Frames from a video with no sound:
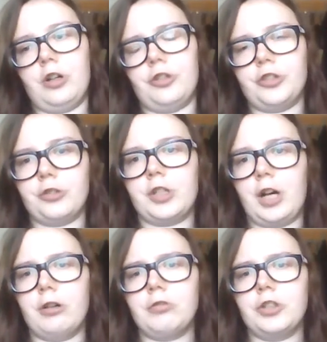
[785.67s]
do
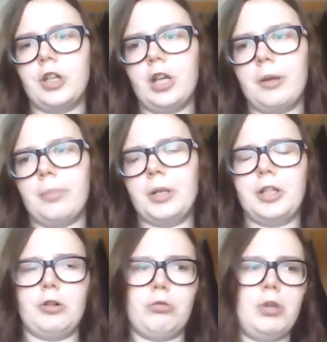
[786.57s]
count, but
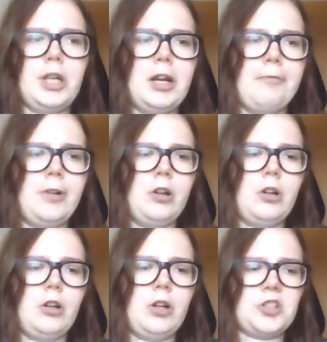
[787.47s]
they only have
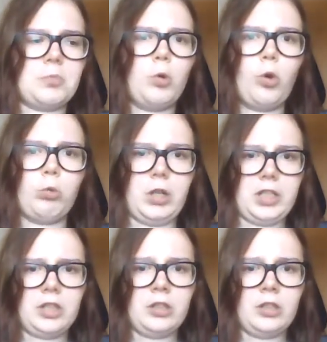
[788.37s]
a small
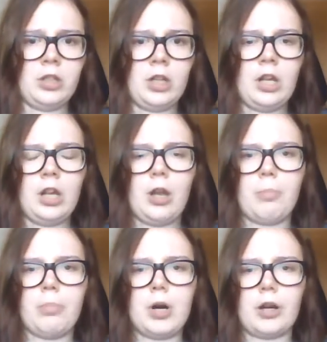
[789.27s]
weight,
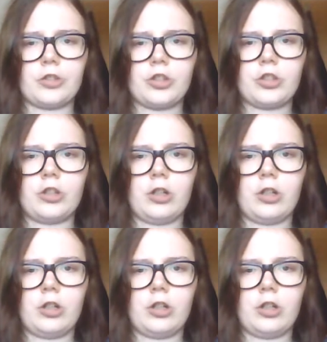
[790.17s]
but